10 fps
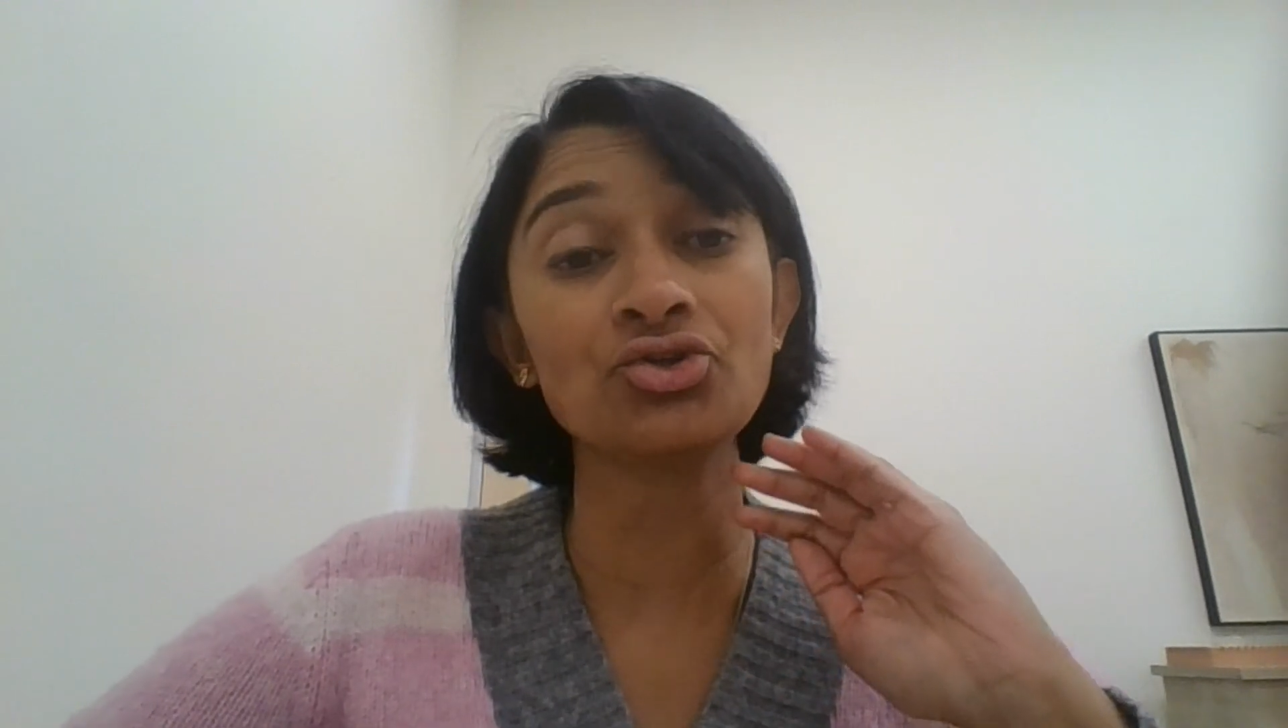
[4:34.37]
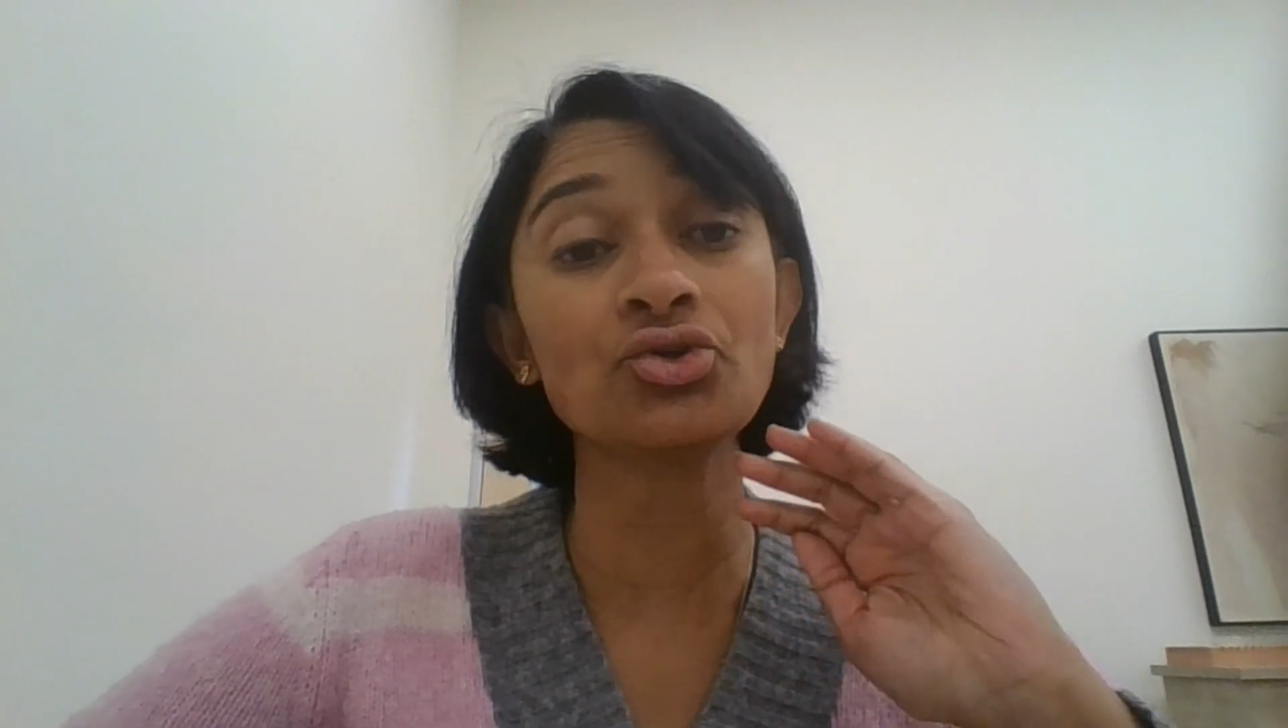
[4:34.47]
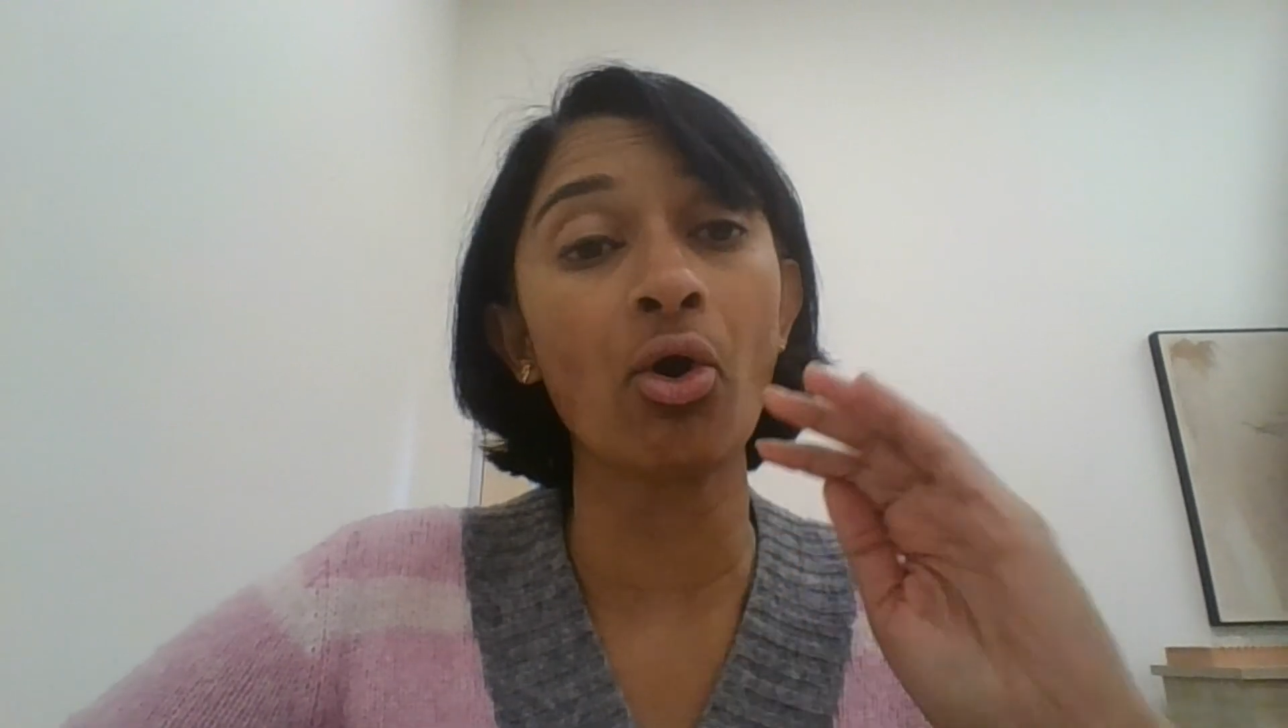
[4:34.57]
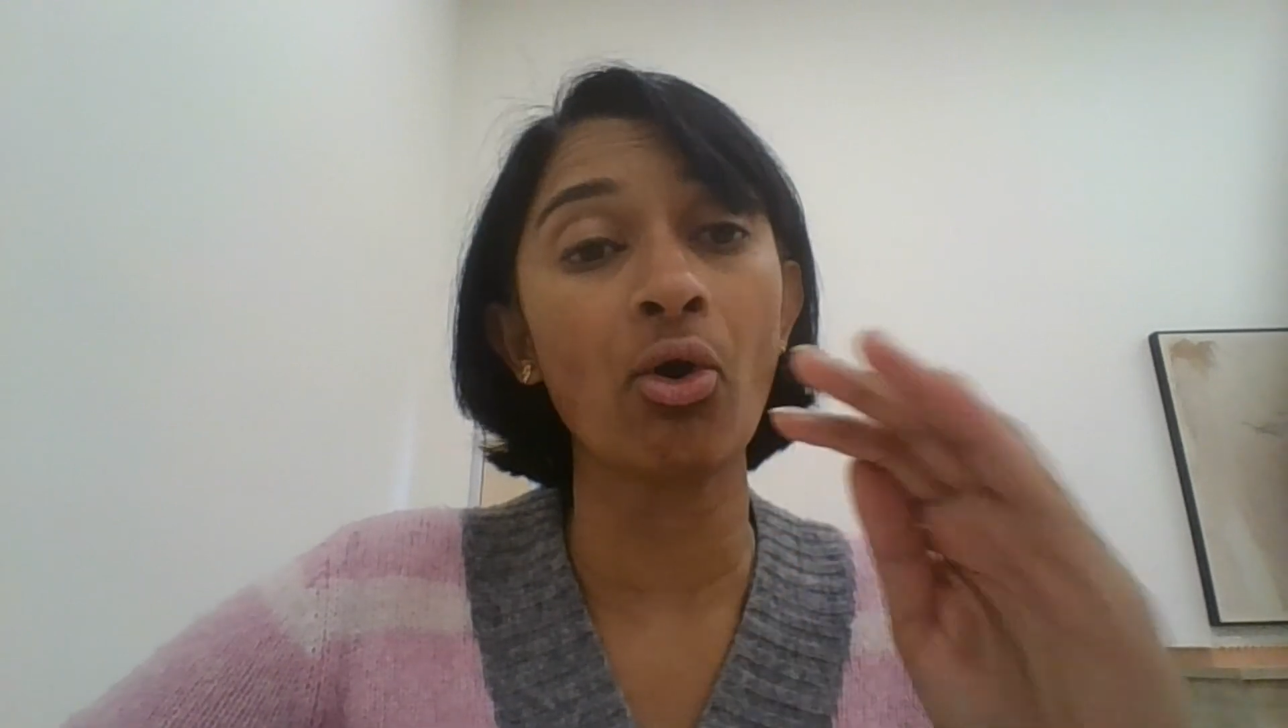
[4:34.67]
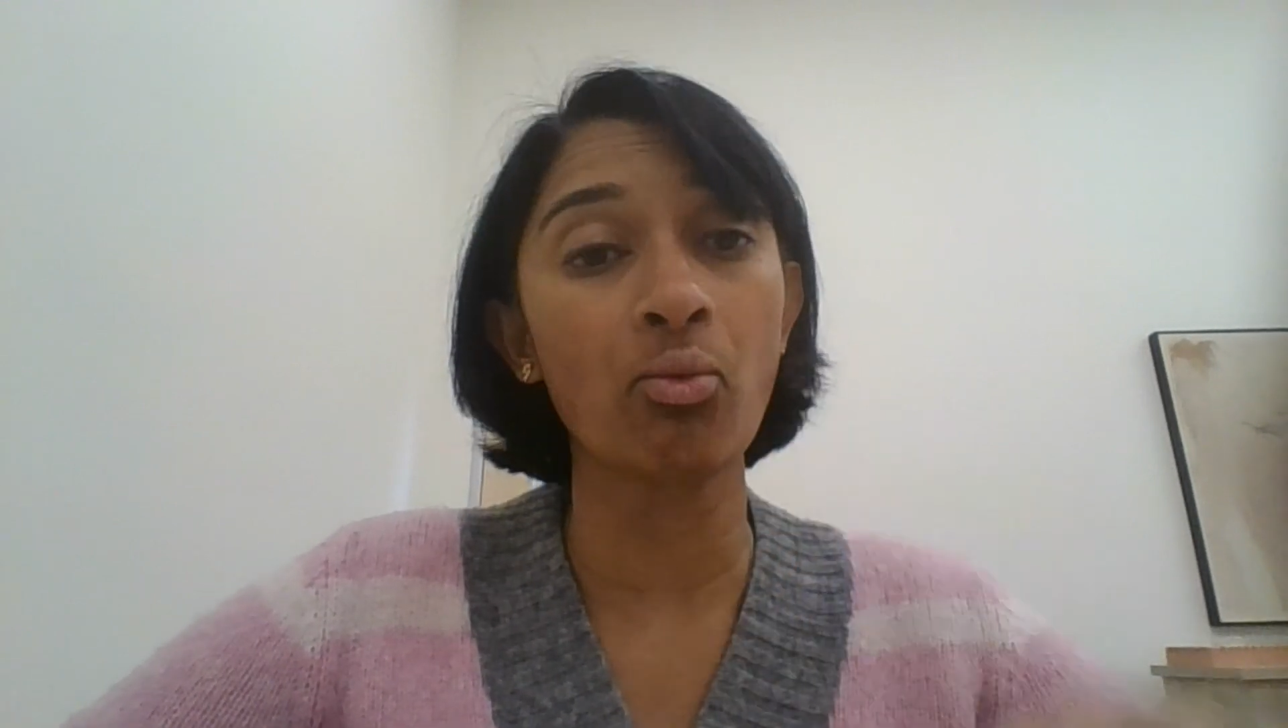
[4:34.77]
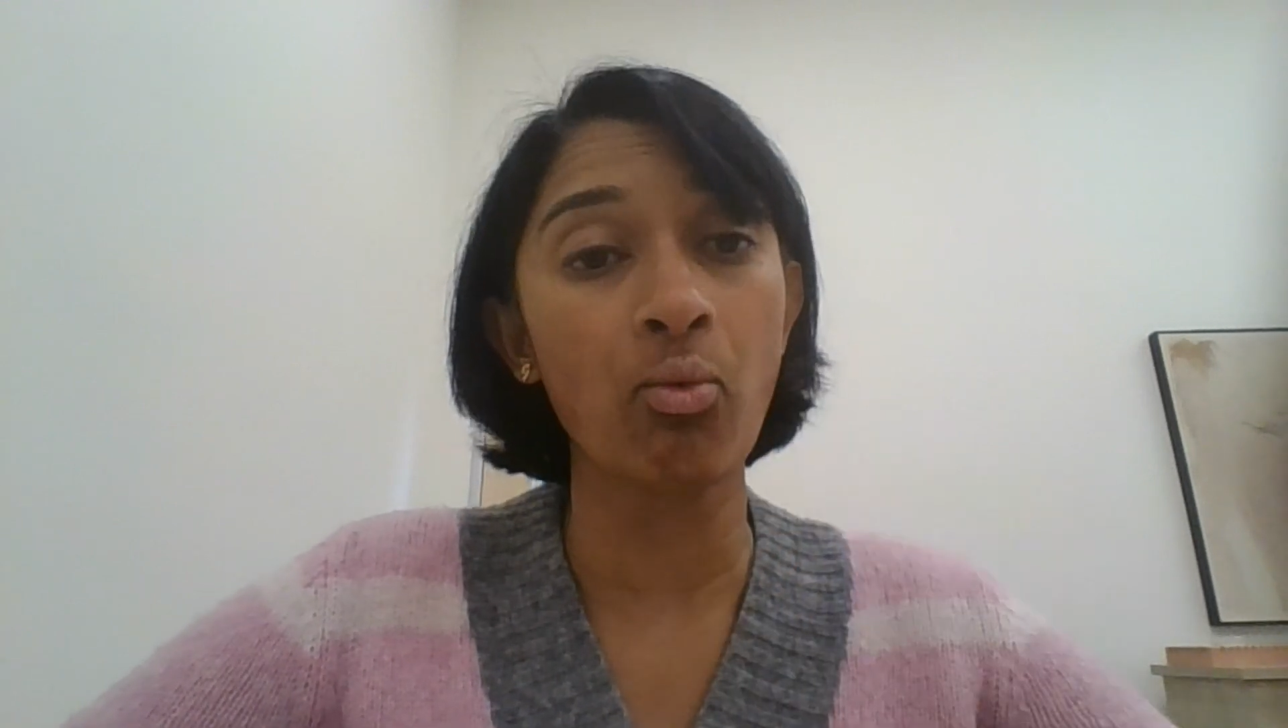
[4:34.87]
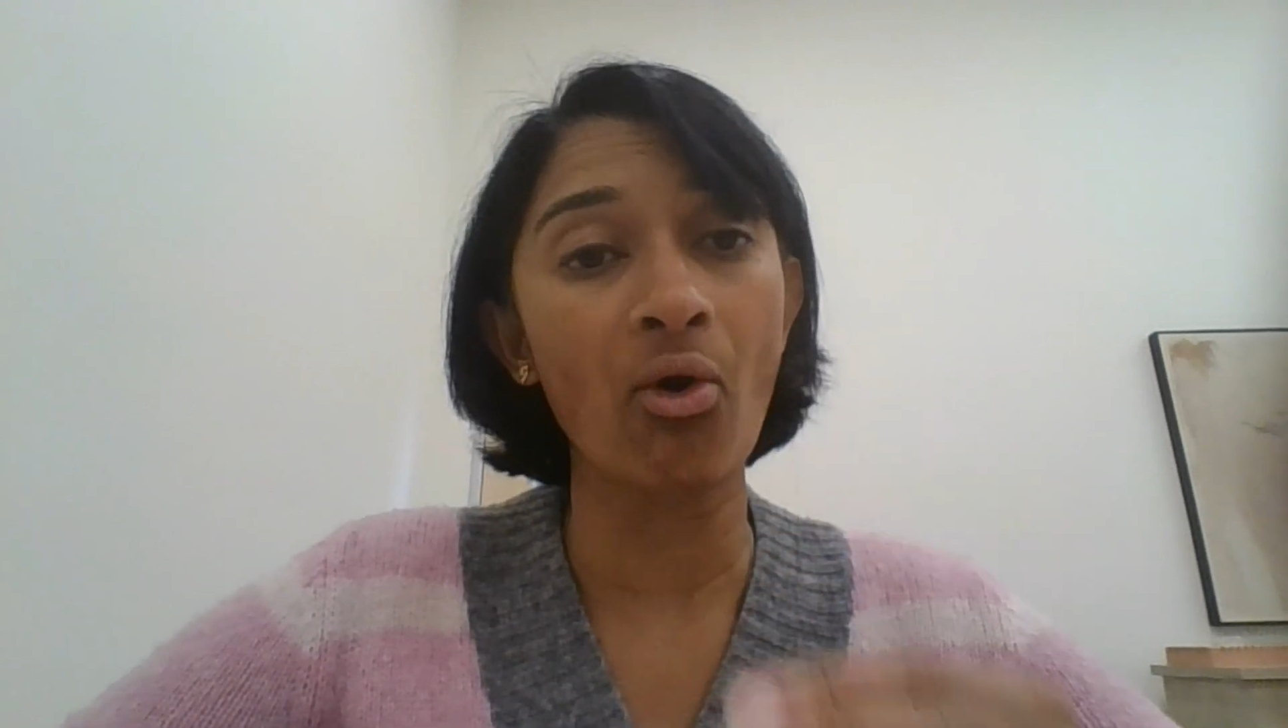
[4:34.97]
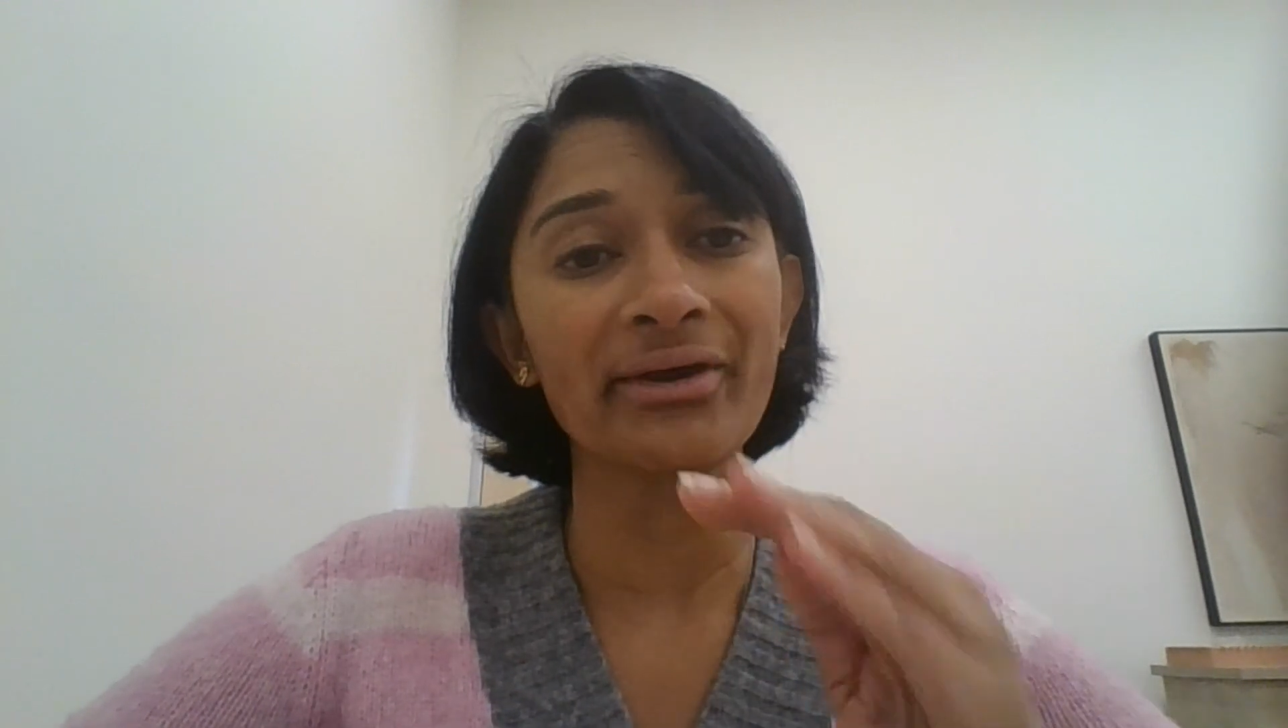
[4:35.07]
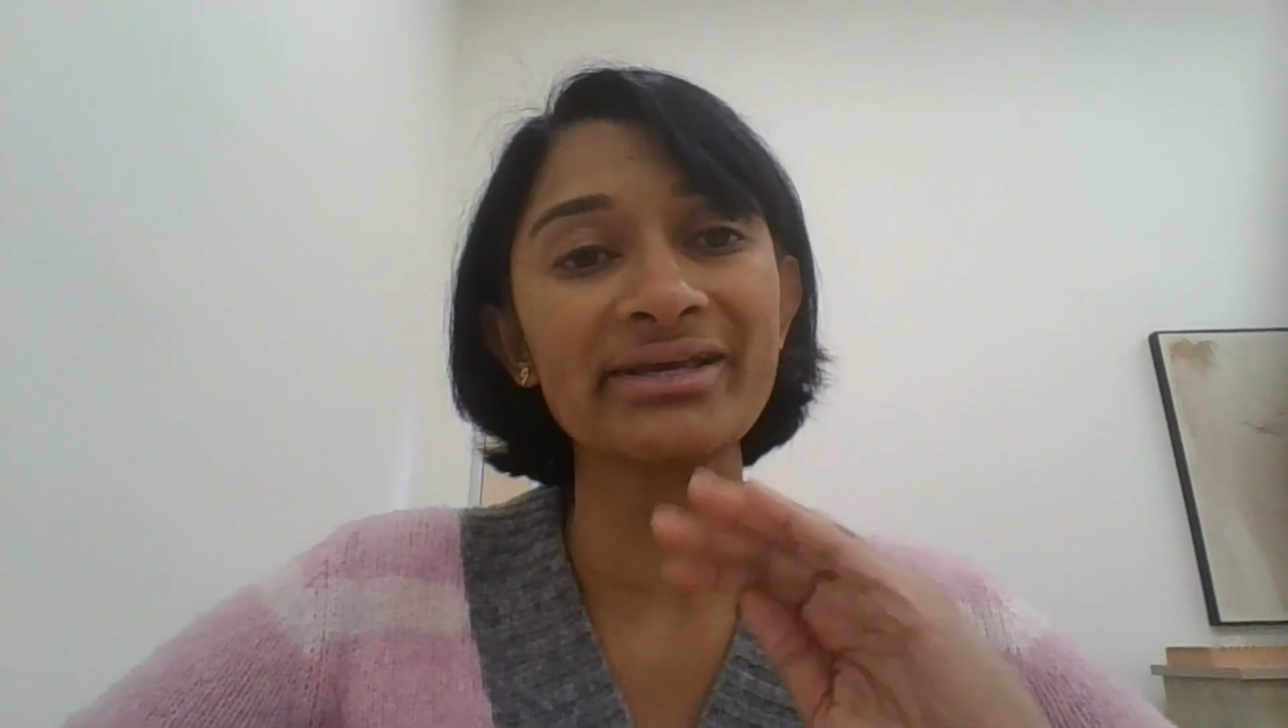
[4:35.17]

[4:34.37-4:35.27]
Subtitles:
your